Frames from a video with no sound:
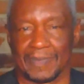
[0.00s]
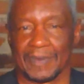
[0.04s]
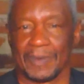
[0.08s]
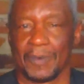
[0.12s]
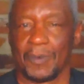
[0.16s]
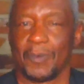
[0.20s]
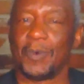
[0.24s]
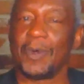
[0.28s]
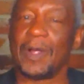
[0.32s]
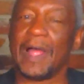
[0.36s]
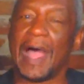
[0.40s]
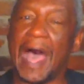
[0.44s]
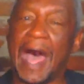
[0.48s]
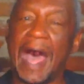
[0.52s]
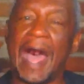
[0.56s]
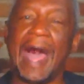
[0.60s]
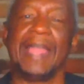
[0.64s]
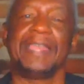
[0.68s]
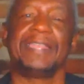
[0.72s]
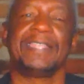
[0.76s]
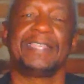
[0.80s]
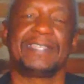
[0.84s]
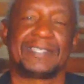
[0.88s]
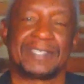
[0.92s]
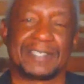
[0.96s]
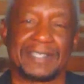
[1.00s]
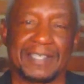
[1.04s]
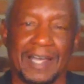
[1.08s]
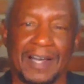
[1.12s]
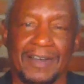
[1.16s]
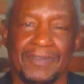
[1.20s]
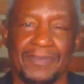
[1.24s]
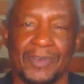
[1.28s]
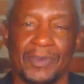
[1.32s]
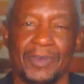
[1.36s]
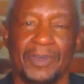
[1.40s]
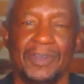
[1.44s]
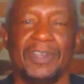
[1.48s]
Where I
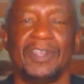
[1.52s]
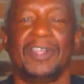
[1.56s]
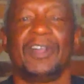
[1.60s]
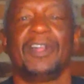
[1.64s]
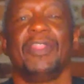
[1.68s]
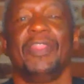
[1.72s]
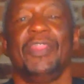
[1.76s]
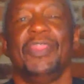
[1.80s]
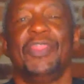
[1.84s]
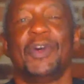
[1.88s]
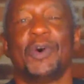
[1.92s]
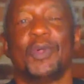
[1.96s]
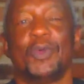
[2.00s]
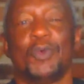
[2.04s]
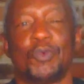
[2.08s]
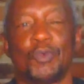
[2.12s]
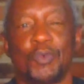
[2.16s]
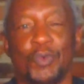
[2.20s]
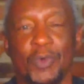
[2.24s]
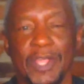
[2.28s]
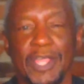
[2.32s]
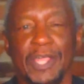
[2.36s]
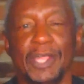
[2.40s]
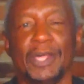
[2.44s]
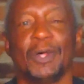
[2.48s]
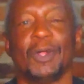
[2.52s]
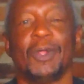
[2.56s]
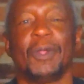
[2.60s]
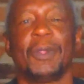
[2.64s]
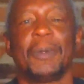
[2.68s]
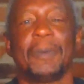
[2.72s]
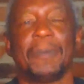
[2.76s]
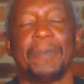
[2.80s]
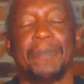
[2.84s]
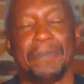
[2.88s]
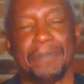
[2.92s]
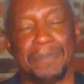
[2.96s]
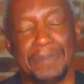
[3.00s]
discover the real
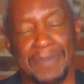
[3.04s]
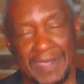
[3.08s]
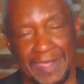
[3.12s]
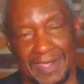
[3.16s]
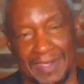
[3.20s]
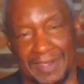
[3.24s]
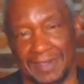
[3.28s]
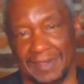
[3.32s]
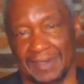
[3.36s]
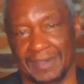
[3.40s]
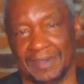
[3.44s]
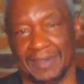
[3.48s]
me.